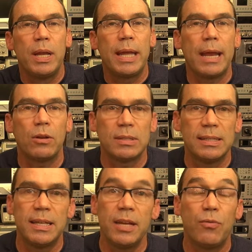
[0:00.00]
cannot
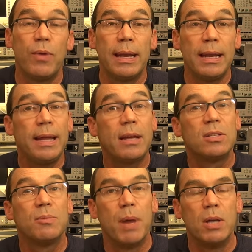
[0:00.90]
see it readily
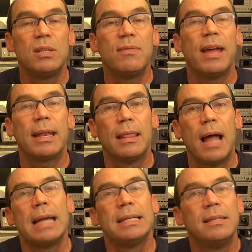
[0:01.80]
because most of that
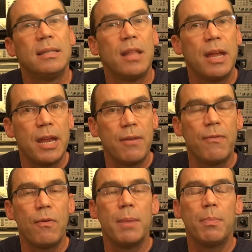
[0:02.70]
light is in the
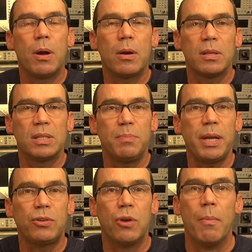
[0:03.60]
infrared part of the
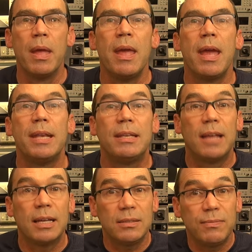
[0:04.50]
spectrum, it
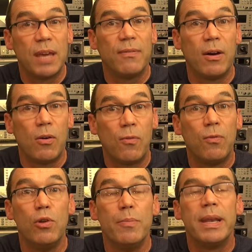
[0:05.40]
does give off
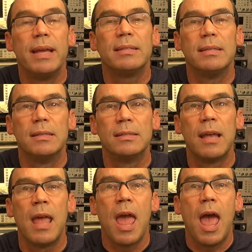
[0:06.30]
luminescence.
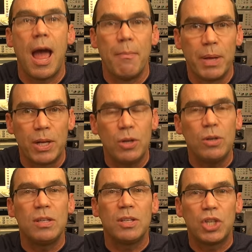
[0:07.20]
And
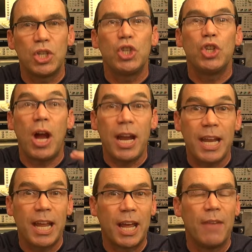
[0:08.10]
because it's
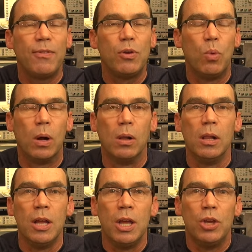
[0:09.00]
shining, if you will,
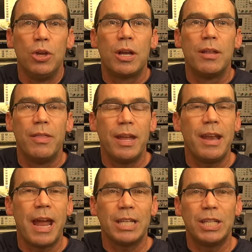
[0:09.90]
you can
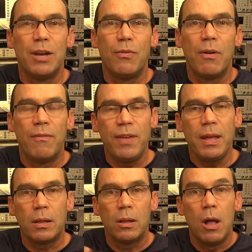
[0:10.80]
then actually
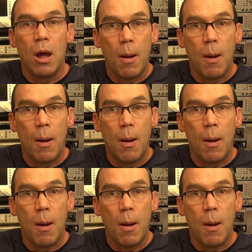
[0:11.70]
reveal